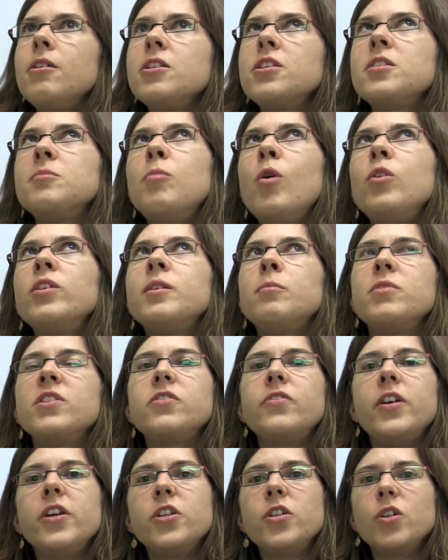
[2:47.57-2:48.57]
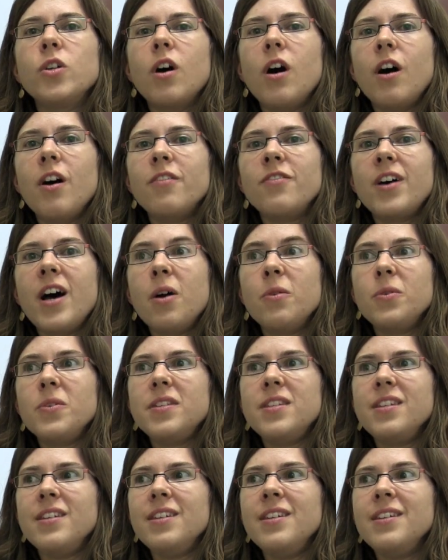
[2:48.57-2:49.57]
small demonstration of how to
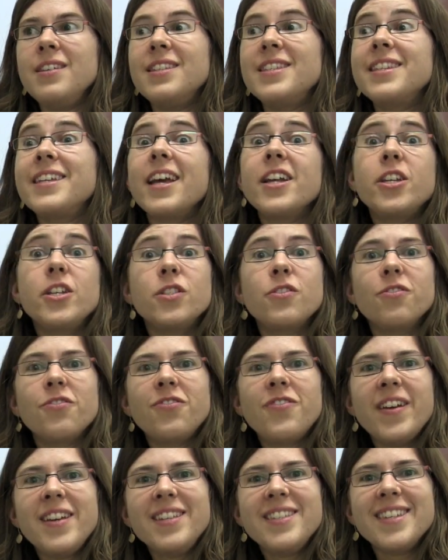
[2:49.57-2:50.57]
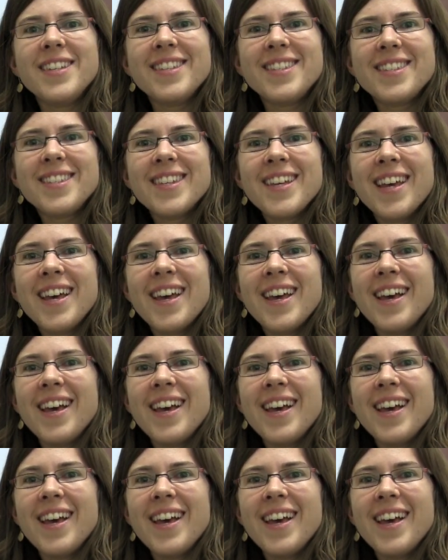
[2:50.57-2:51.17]
see sketches of faces